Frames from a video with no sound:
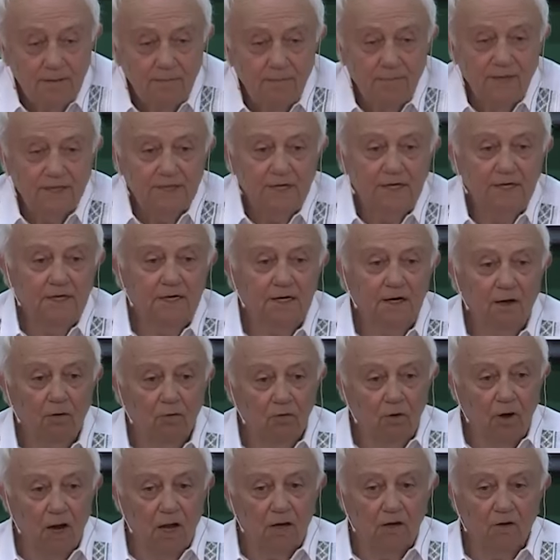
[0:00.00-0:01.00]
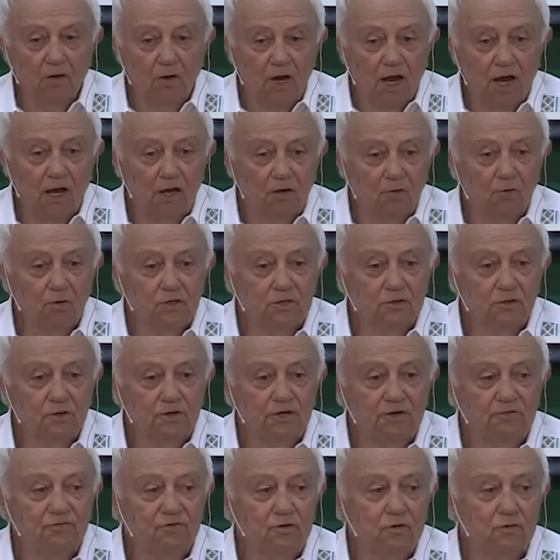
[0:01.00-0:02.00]
But anyhow, I, I want to
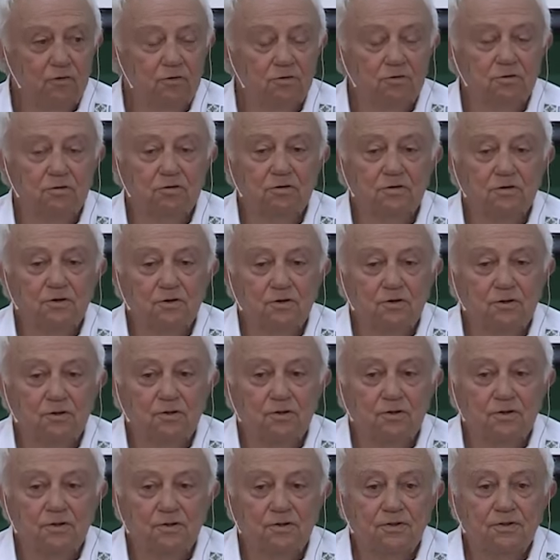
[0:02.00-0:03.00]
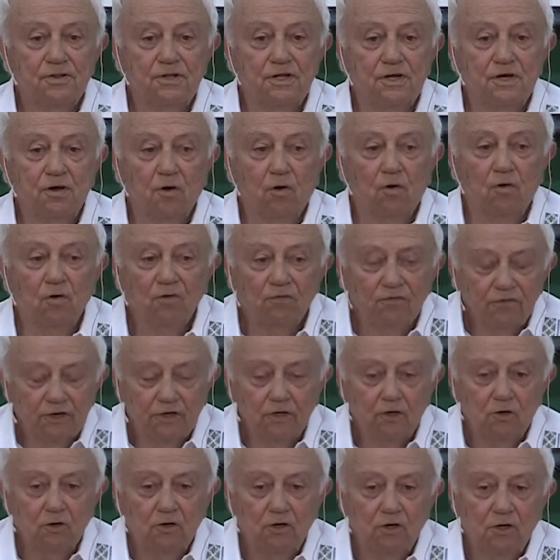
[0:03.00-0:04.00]
give you the
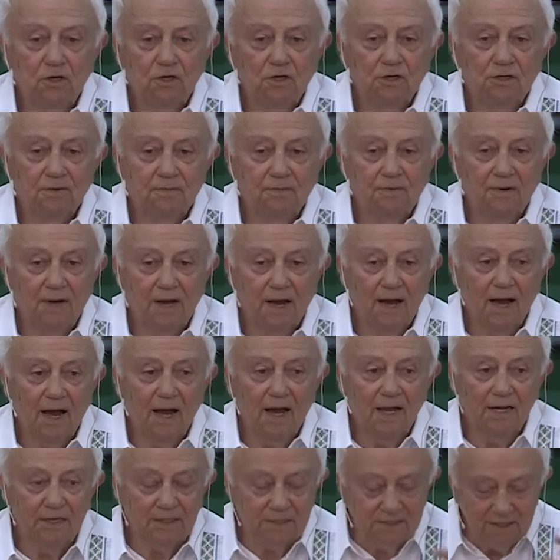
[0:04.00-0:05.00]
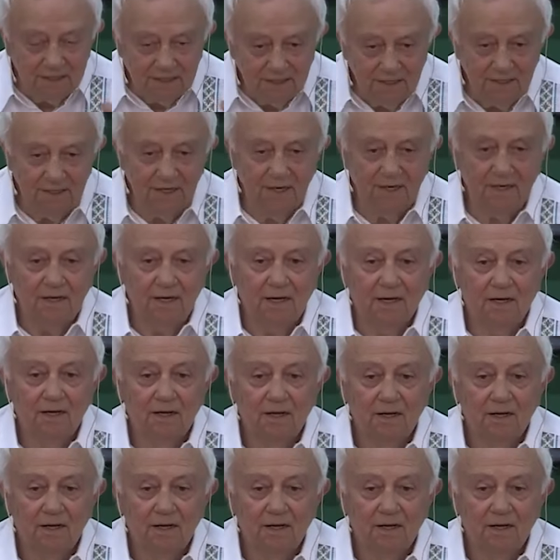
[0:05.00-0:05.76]
overall idea